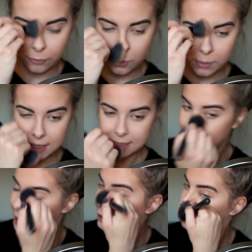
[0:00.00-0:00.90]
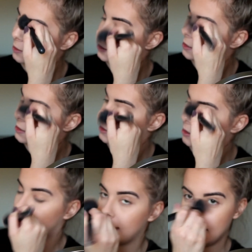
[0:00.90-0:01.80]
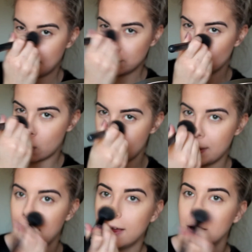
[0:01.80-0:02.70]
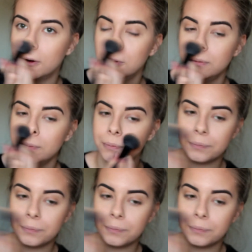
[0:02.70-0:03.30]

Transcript: for my skin because I am quite pale.